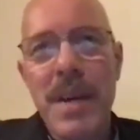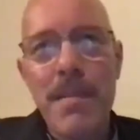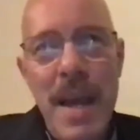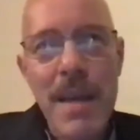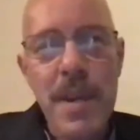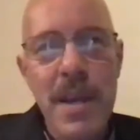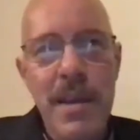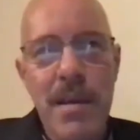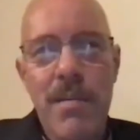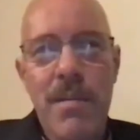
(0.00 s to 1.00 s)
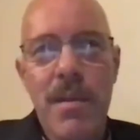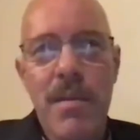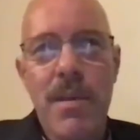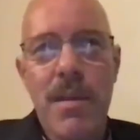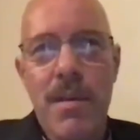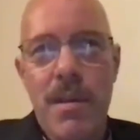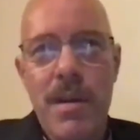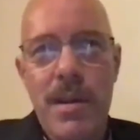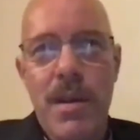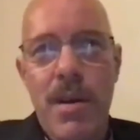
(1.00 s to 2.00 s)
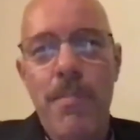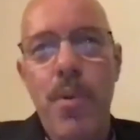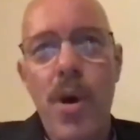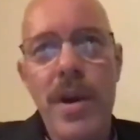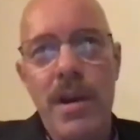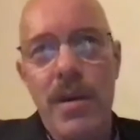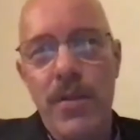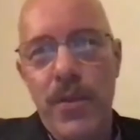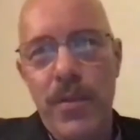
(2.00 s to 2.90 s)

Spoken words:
it may be, a point of,